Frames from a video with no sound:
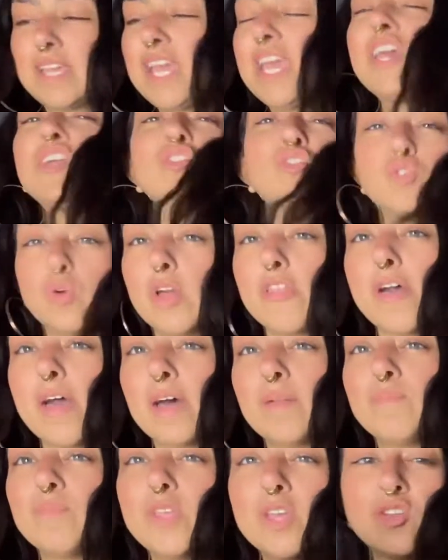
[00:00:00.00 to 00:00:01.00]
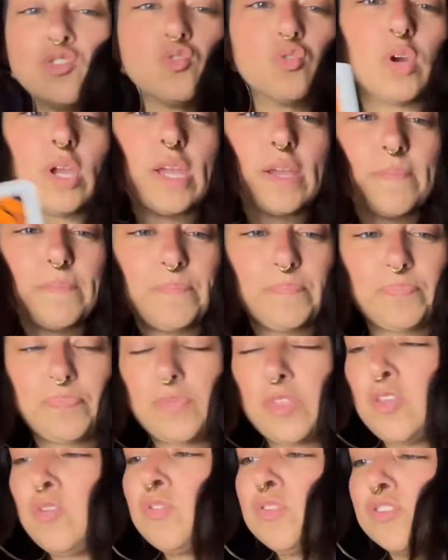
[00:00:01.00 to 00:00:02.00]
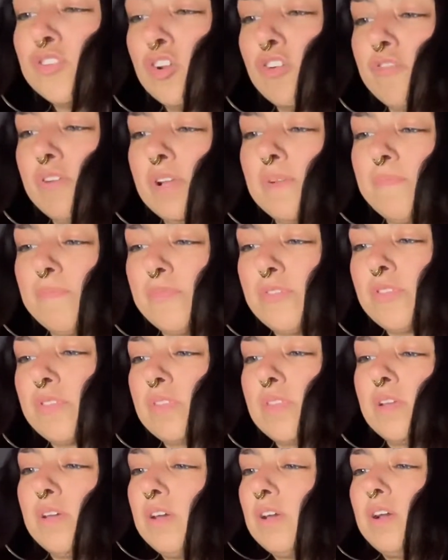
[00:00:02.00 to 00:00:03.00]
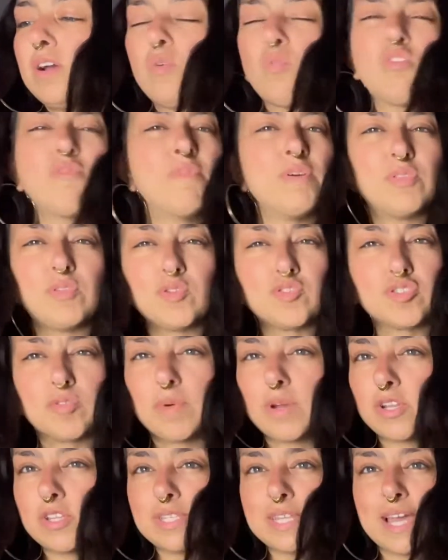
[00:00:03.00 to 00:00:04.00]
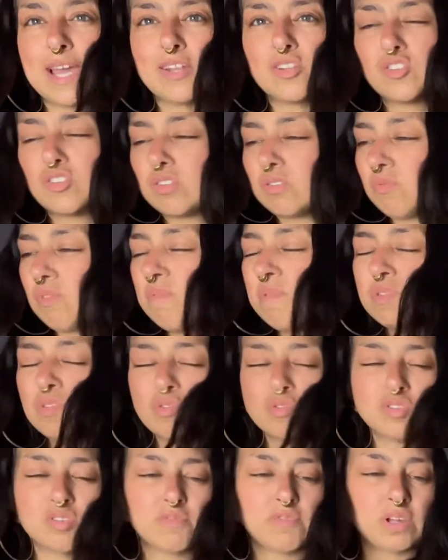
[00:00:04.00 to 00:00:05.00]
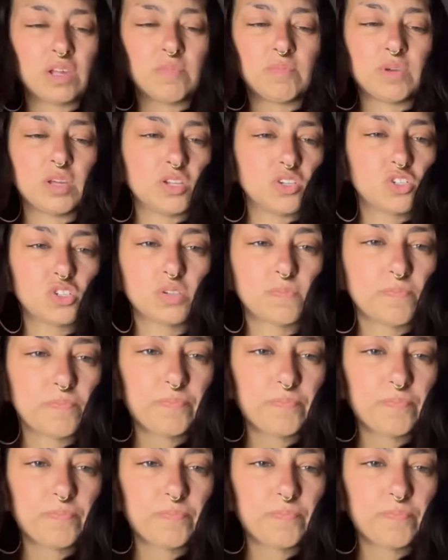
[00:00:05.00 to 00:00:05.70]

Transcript: Enjoy that. Enjoy it. You deserve it. We've been through so much, Sag. We've been through so fucking much.